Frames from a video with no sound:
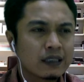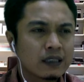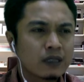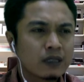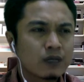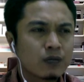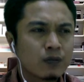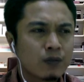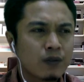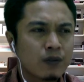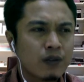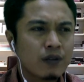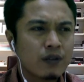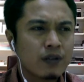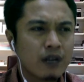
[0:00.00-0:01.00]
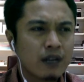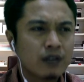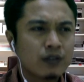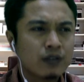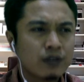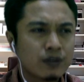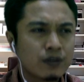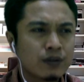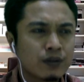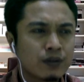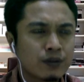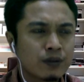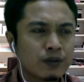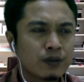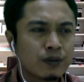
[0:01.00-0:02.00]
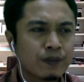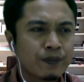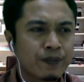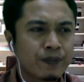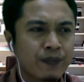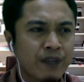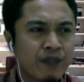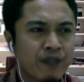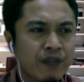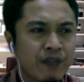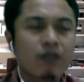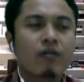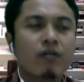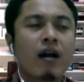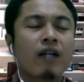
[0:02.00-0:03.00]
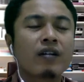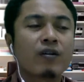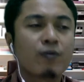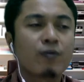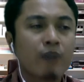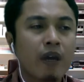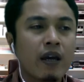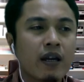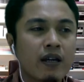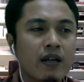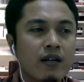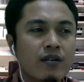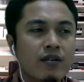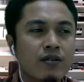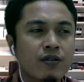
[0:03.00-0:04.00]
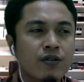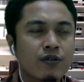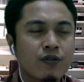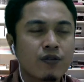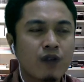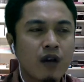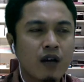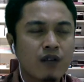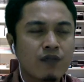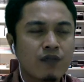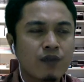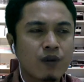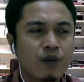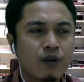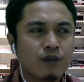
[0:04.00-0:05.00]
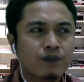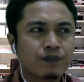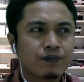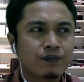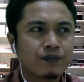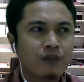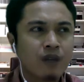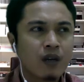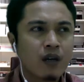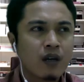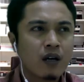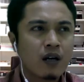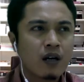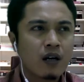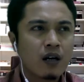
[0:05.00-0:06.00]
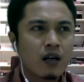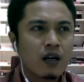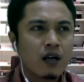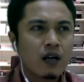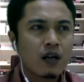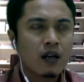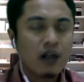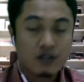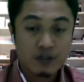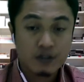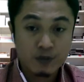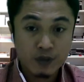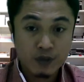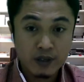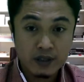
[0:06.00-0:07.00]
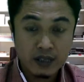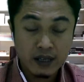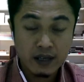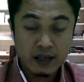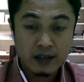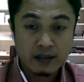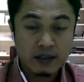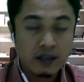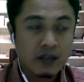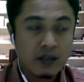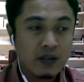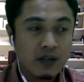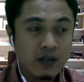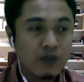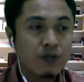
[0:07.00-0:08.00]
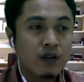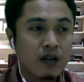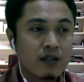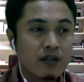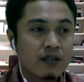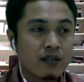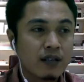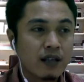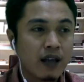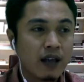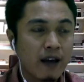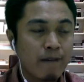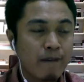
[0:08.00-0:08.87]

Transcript: we'll try to figure out the way here. So you guys from class of 2018, you guys still have